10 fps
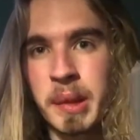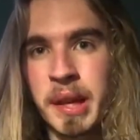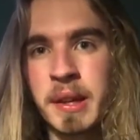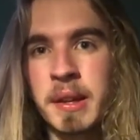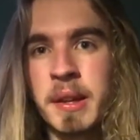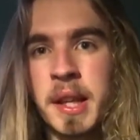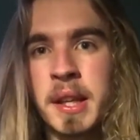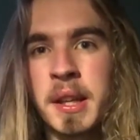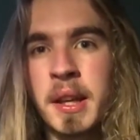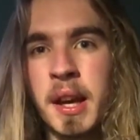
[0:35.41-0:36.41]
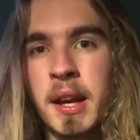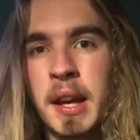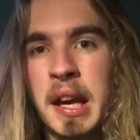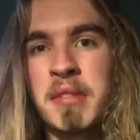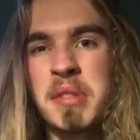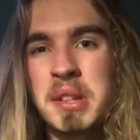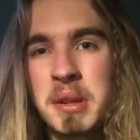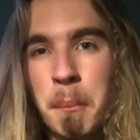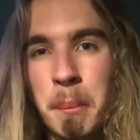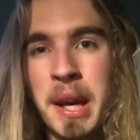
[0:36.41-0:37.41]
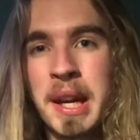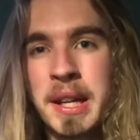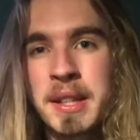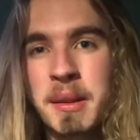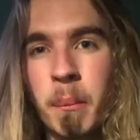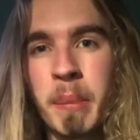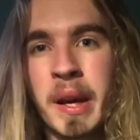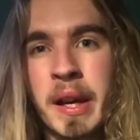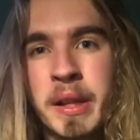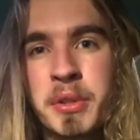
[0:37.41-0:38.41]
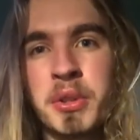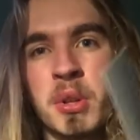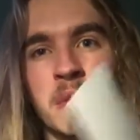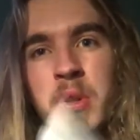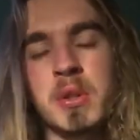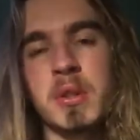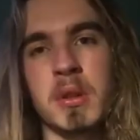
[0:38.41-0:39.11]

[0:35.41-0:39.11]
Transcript: They are they have bad bad service.